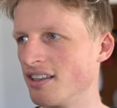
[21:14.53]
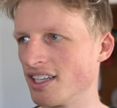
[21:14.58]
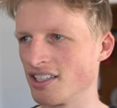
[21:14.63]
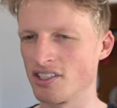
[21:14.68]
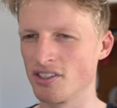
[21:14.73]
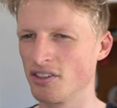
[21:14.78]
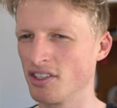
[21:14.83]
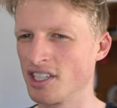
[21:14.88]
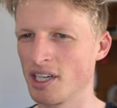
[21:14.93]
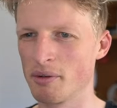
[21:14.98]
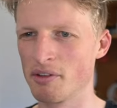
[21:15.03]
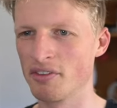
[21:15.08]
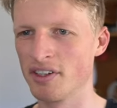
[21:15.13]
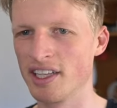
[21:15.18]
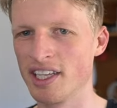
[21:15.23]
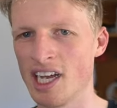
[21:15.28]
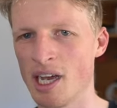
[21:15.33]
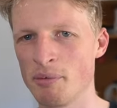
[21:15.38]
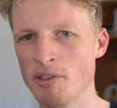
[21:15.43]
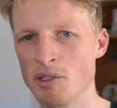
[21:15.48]
That's the only time it
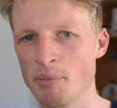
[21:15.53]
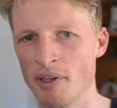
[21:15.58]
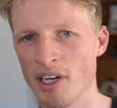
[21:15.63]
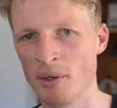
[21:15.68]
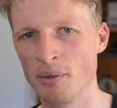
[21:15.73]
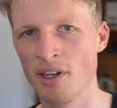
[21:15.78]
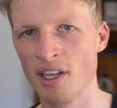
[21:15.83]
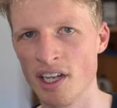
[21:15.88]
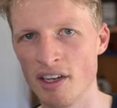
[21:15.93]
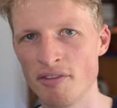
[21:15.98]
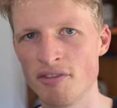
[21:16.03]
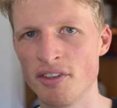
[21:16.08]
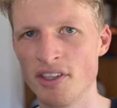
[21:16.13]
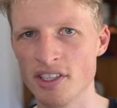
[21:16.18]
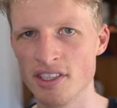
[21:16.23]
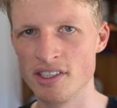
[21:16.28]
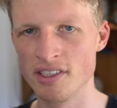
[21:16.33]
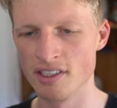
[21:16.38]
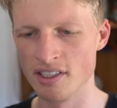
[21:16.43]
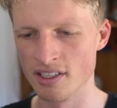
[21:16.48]
really happens. But I would love for
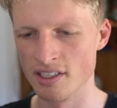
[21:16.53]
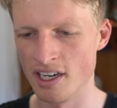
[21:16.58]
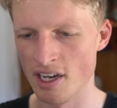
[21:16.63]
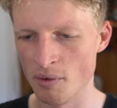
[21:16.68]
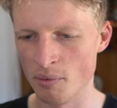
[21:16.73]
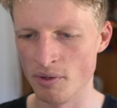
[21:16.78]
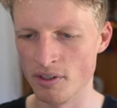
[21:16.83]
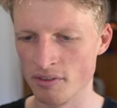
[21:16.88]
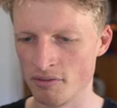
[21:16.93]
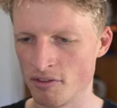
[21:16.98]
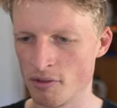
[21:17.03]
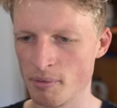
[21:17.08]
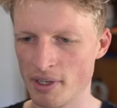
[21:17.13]
the network,